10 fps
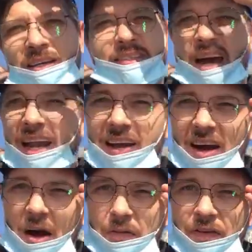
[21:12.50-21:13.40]
Zalika,
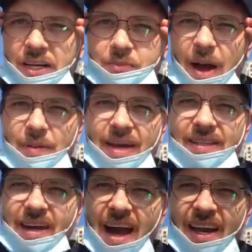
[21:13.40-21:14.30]
our first baby, is
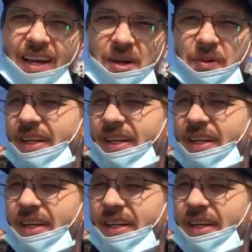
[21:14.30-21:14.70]
kind of a little bit